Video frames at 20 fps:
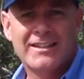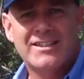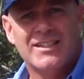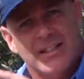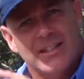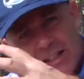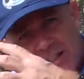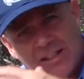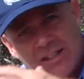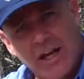is
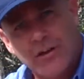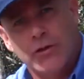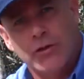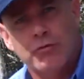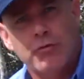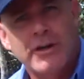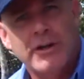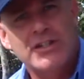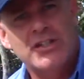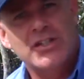in the southern
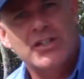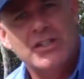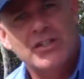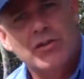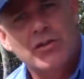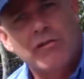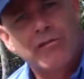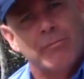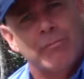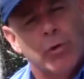reaches
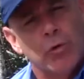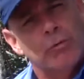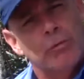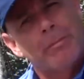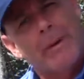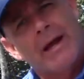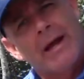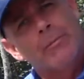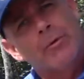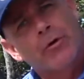of Moreton
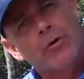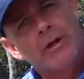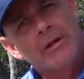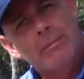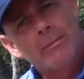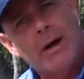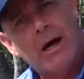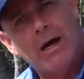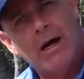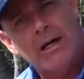Bay Marine
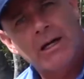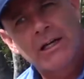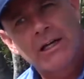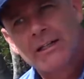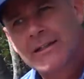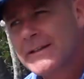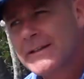Park.